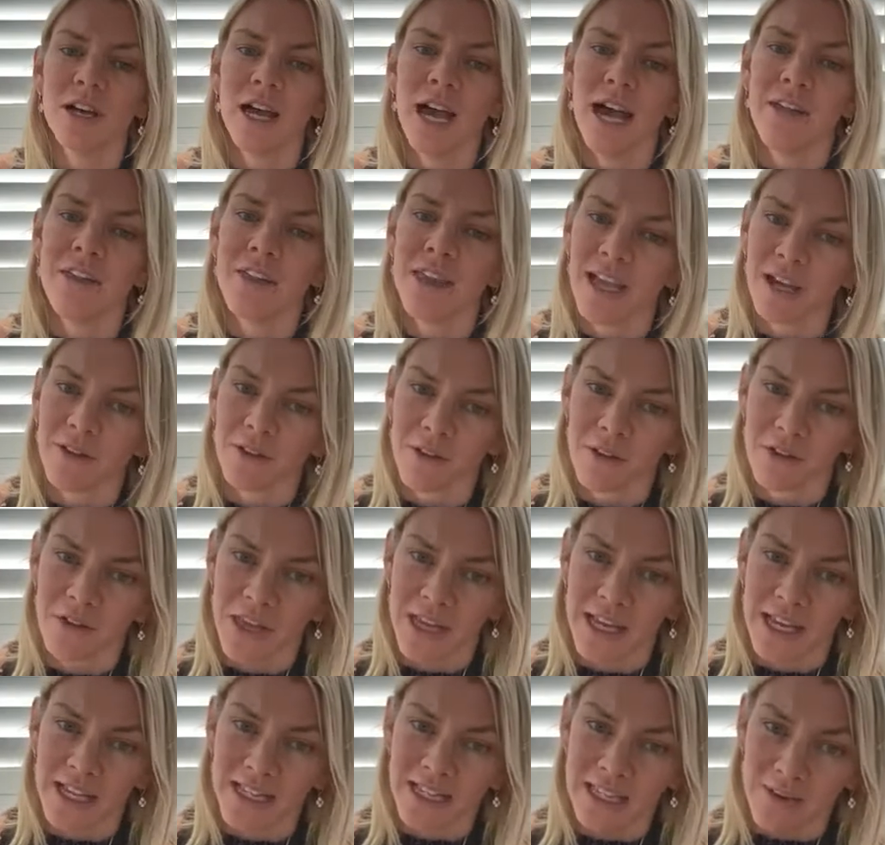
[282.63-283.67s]
And the other
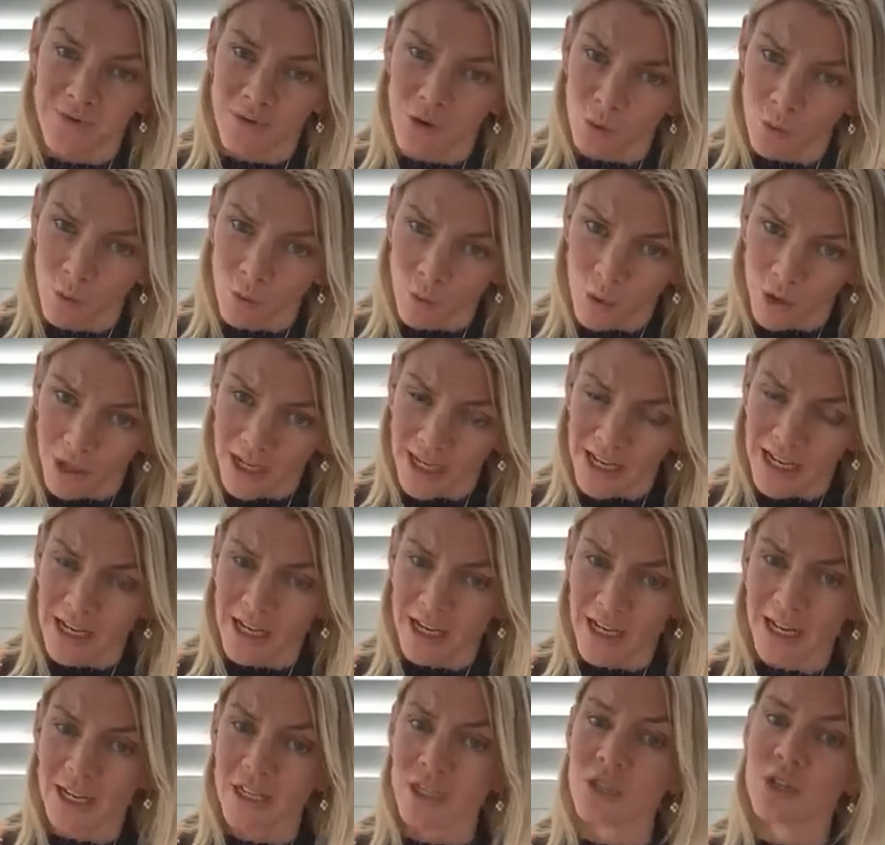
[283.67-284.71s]
thing is, if you're wanting
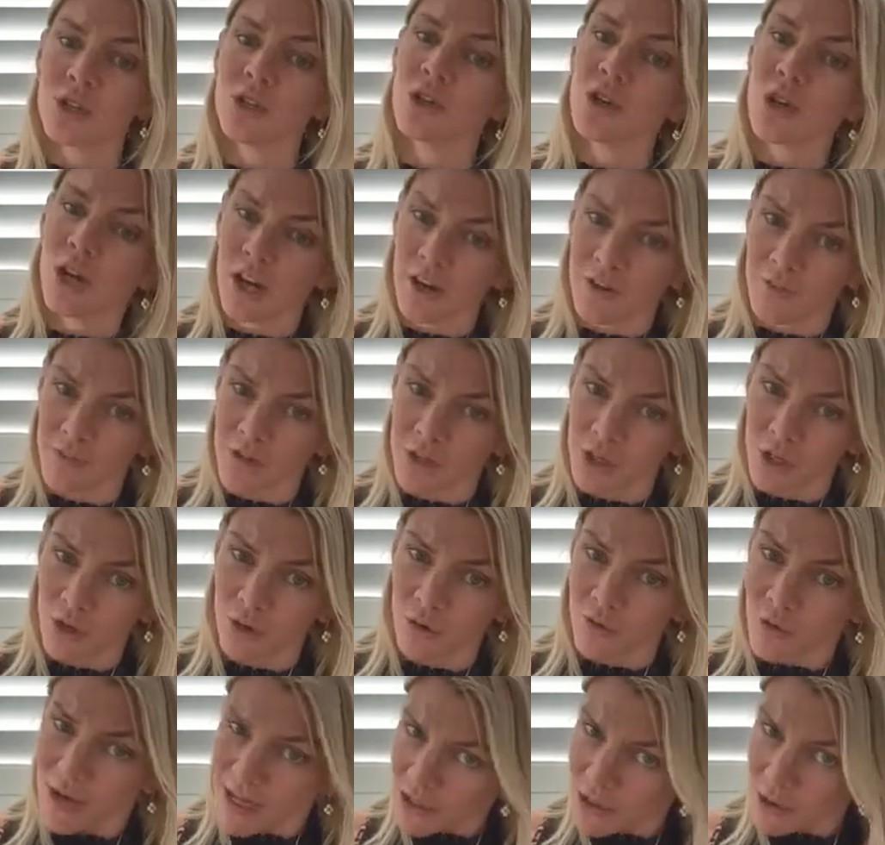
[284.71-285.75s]
us to look after your
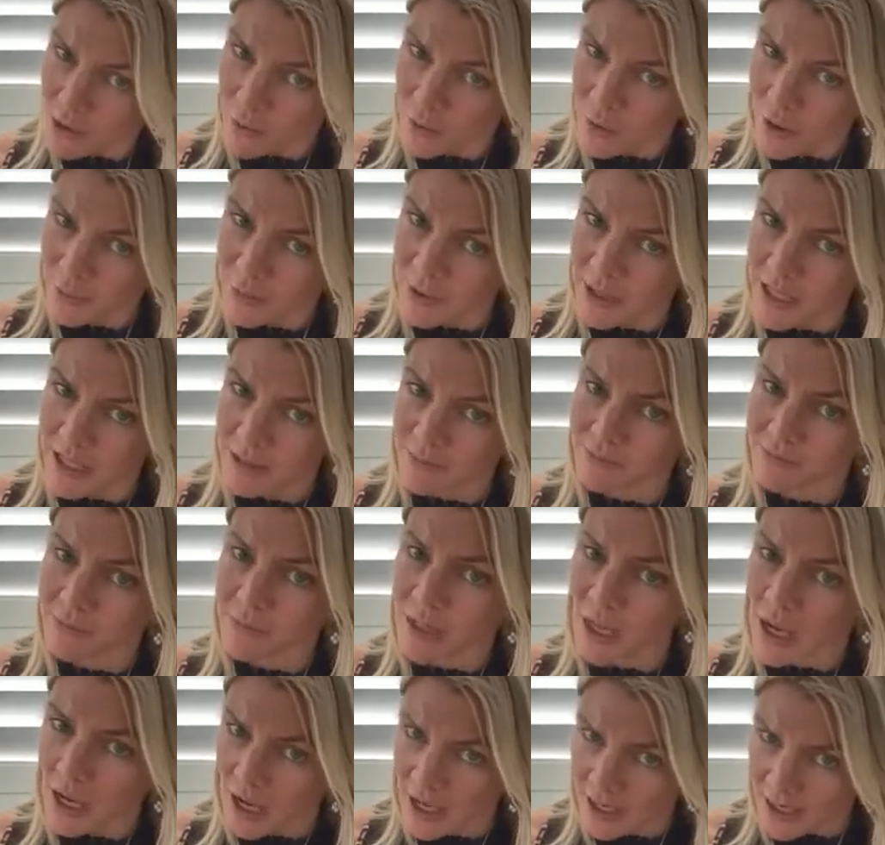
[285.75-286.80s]
rental property,
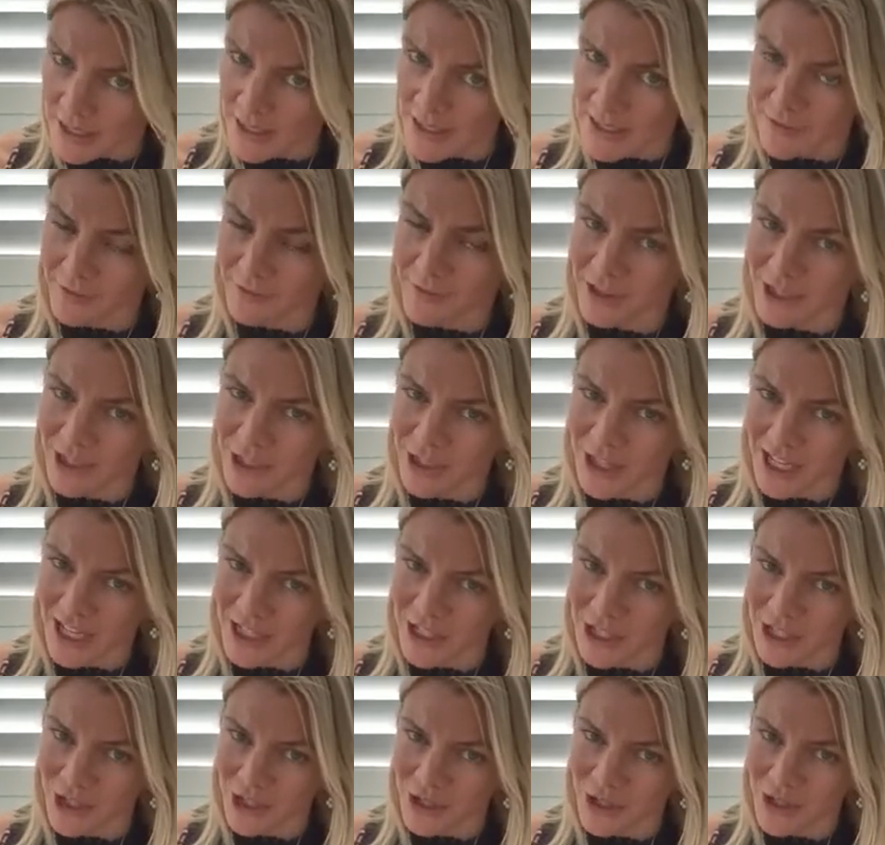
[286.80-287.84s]
I can definitely do that
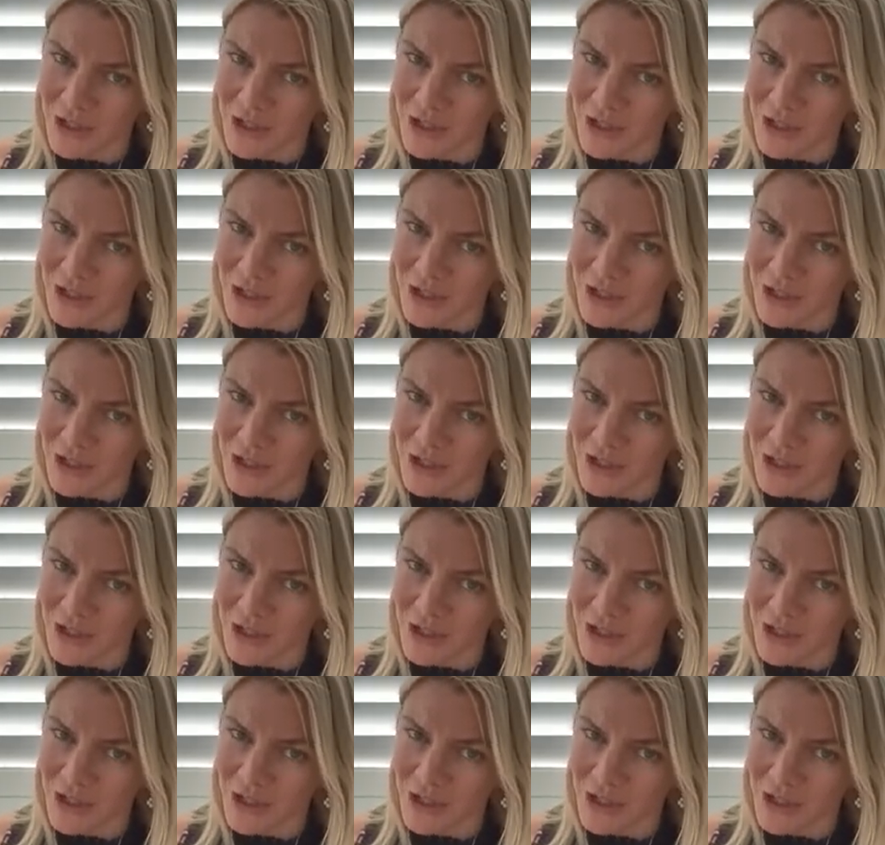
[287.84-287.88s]
too.